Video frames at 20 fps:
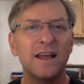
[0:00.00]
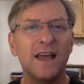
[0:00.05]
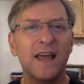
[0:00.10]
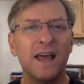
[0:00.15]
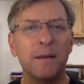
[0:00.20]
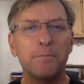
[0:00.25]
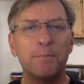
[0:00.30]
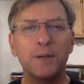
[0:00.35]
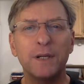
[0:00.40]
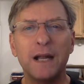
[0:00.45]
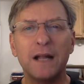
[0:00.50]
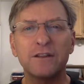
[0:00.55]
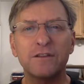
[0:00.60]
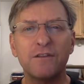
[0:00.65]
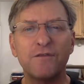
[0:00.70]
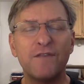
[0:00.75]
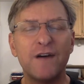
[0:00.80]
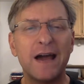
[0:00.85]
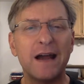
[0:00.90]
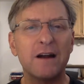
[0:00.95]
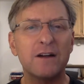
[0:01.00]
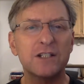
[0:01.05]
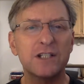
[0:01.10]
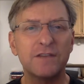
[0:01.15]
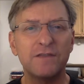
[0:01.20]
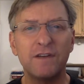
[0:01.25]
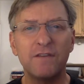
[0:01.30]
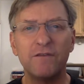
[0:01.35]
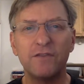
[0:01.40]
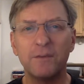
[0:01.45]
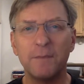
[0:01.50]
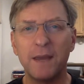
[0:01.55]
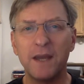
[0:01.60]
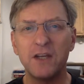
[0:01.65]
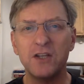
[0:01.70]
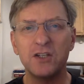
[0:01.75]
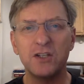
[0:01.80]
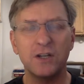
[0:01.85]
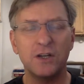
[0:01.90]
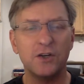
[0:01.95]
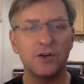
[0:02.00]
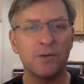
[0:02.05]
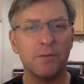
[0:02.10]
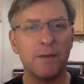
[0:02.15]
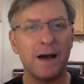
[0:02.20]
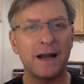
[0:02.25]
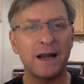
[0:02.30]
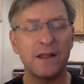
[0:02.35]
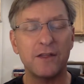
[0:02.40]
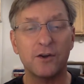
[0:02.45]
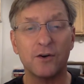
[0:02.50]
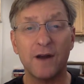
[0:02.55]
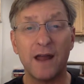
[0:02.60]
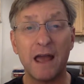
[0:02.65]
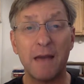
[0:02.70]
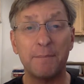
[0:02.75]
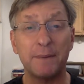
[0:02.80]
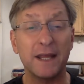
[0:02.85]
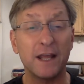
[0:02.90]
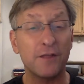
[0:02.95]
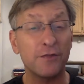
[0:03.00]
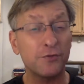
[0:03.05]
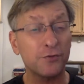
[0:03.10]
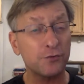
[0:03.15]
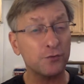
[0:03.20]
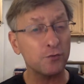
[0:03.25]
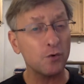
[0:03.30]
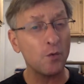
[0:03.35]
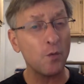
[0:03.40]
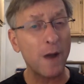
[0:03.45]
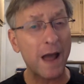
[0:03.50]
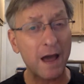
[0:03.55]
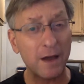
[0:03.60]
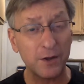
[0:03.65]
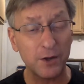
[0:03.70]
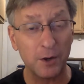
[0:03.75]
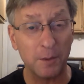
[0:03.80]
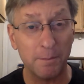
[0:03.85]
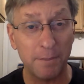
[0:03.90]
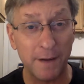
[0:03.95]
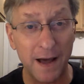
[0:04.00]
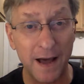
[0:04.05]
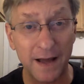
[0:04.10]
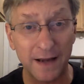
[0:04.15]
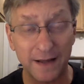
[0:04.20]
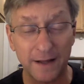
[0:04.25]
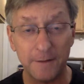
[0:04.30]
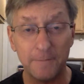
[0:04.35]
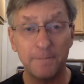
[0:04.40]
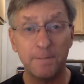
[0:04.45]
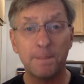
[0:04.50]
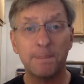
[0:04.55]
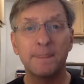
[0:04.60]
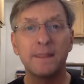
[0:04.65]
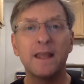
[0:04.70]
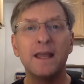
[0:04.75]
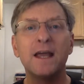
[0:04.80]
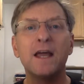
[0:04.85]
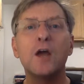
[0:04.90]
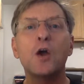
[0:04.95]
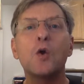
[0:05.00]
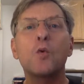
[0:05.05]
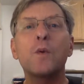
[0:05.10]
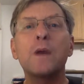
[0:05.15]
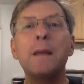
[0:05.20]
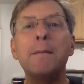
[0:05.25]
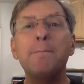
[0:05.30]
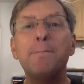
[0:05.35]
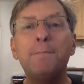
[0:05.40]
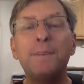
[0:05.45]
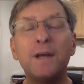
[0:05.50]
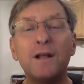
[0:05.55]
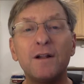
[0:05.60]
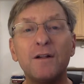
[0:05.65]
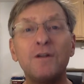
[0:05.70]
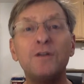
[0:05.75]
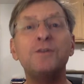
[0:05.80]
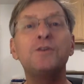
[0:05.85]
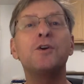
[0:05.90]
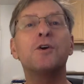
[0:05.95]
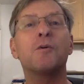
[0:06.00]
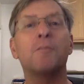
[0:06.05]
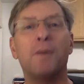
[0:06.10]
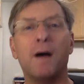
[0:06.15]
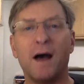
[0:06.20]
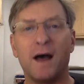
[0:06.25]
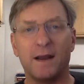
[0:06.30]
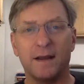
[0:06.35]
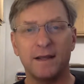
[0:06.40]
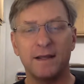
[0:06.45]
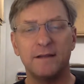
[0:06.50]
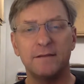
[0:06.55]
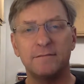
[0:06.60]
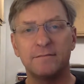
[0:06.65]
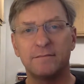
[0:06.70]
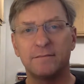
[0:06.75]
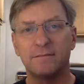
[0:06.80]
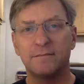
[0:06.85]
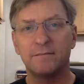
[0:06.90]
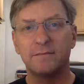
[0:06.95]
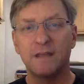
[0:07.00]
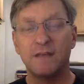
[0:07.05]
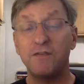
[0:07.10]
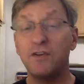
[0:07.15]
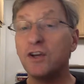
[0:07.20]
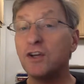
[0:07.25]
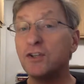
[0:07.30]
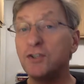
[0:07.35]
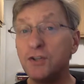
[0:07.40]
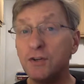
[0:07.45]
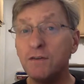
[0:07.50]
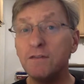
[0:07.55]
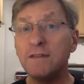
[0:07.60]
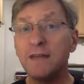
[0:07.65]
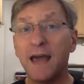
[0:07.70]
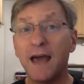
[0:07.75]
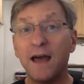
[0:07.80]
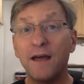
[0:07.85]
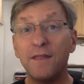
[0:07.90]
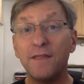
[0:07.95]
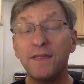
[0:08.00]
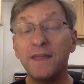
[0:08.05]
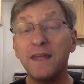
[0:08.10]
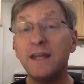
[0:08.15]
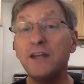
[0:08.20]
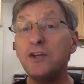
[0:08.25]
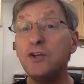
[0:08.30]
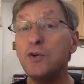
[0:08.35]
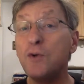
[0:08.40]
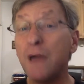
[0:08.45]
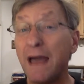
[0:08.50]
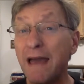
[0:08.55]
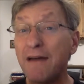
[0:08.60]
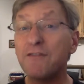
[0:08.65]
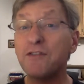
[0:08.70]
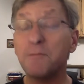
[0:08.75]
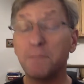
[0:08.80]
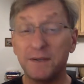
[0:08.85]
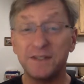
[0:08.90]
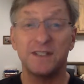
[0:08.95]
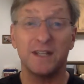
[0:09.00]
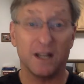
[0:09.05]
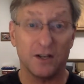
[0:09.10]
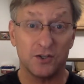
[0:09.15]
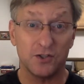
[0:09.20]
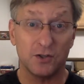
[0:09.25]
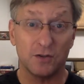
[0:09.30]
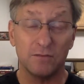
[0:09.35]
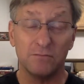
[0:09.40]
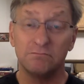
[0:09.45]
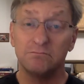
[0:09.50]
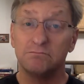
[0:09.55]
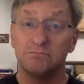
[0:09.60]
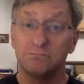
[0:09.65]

and put out the fires of inflammation in your body that are happening throughout your body, rebuild your body. If you could do that, then you have the potential